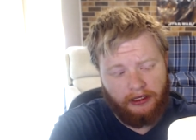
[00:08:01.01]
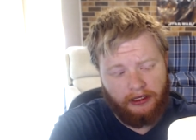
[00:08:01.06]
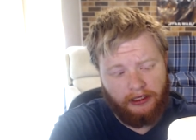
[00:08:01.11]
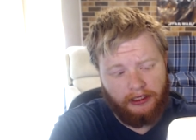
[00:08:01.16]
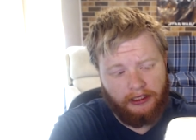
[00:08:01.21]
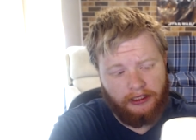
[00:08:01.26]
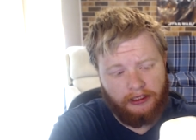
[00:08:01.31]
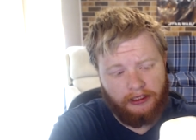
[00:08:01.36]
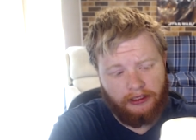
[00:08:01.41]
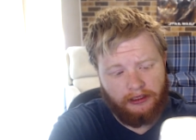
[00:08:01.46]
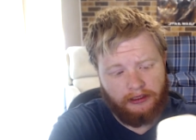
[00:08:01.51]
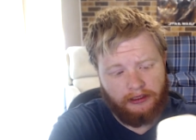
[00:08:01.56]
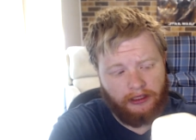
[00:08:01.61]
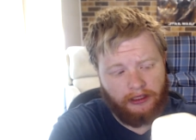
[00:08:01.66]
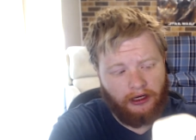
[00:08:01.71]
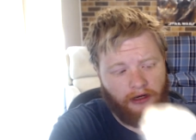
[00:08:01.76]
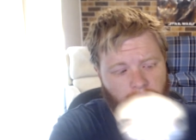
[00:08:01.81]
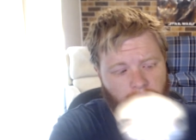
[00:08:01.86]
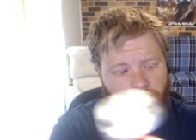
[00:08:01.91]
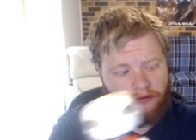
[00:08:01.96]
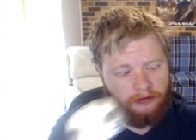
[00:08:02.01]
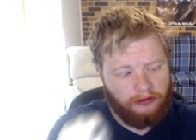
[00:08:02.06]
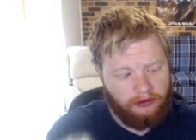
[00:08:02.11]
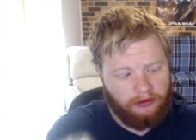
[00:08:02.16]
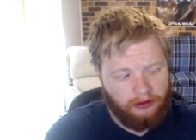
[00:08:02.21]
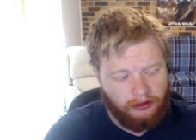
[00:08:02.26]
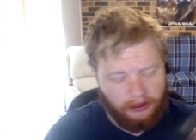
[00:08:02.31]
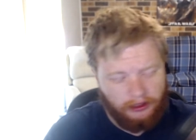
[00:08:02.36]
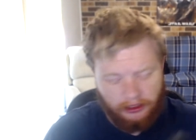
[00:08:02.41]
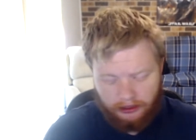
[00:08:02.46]
is, I will
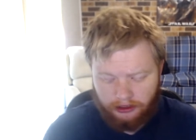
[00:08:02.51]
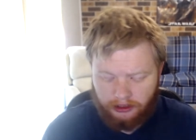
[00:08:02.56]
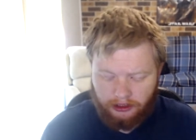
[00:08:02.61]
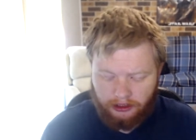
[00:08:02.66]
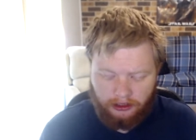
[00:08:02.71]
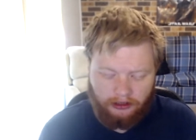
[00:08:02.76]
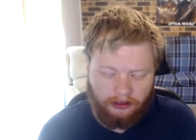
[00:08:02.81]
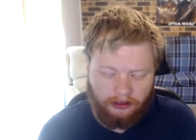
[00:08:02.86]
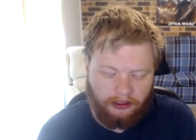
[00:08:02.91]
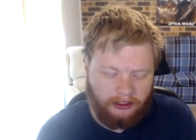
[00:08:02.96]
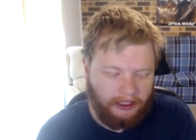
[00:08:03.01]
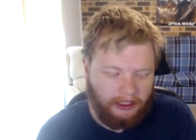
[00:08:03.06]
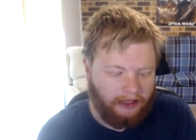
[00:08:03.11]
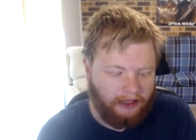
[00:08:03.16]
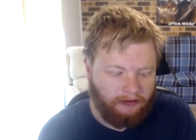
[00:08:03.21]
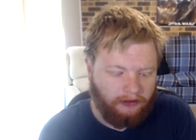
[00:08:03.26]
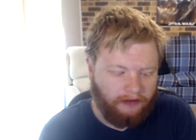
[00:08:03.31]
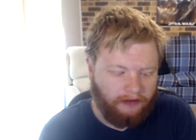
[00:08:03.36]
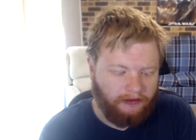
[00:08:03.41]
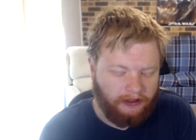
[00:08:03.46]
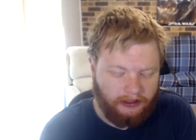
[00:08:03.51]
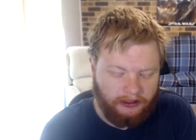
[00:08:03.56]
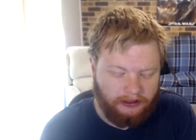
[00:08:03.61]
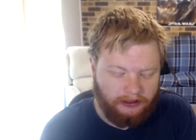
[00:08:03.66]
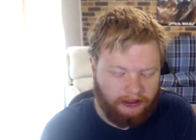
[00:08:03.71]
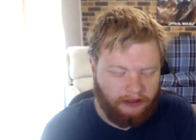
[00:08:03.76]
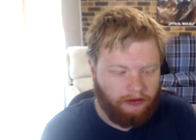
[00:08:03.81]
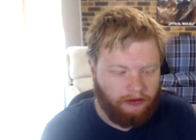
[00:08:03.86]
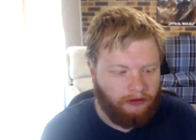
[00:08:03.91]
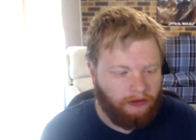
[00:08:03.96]
just show the Darth Revan because
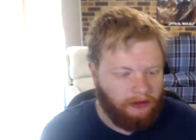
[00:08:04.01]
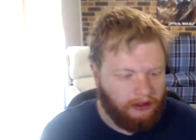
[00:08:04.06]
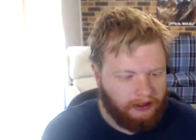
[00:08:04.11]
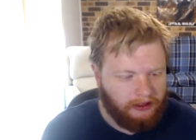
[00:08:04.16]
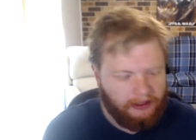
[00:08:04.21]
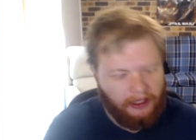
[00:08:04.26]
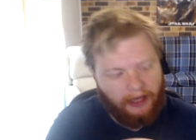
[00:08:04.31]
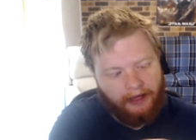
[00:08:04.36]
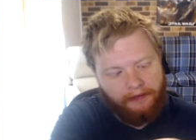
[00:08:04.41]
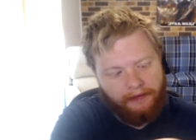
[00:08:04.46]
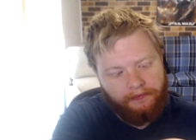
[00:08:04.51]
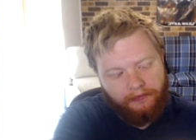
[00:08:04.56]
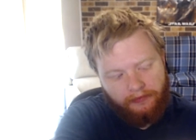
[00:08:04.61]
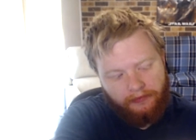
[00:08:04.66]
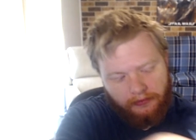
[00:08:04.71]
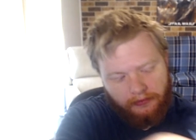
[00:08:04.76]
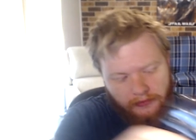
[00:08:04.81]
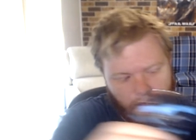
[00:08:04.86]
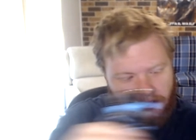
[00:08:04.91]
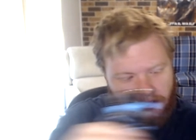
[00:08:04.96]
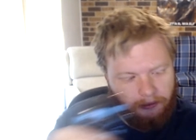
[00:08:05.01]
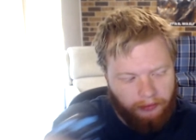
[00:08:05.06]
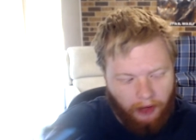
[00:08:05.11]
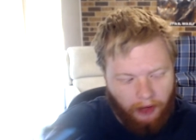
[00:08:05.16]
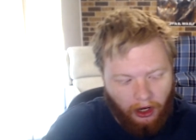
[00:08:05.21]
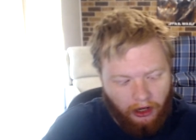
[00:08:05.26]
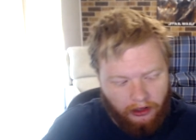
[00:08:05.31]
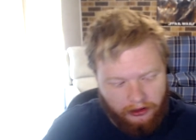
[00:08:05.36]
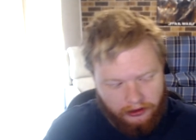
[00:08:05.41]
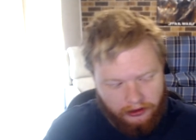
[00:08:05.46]
they're all the same. The
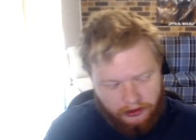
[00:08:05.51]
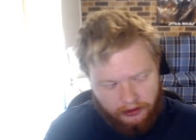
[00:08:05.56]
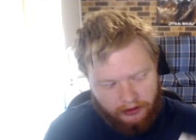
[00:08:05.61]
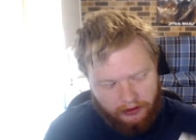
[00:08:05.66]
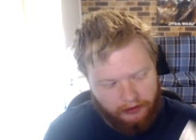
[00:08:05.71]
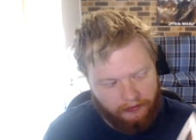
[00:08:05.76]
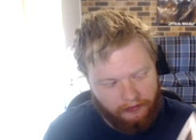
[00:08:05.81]
box